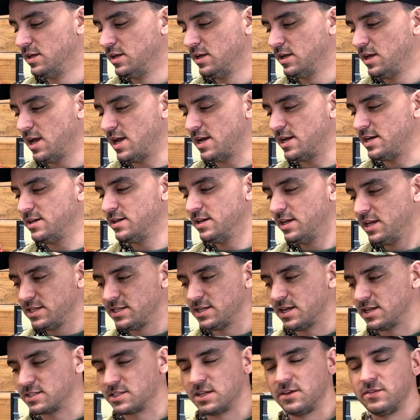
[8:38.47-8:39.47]
And it
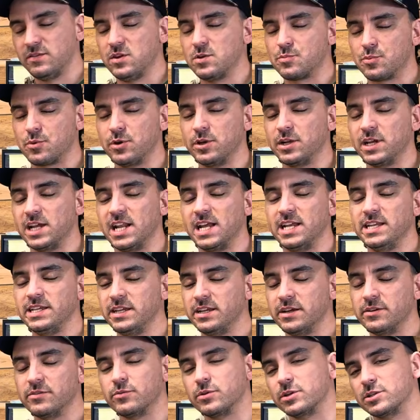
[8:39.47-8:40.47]
does give you a pretty good
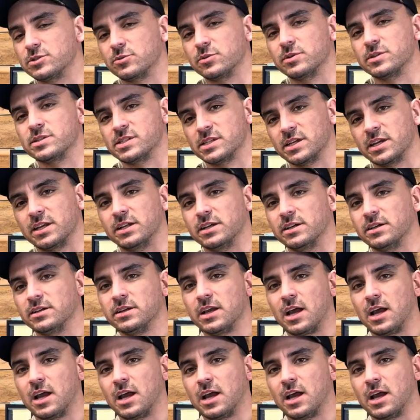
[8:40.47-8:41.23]
idea of which one's gonna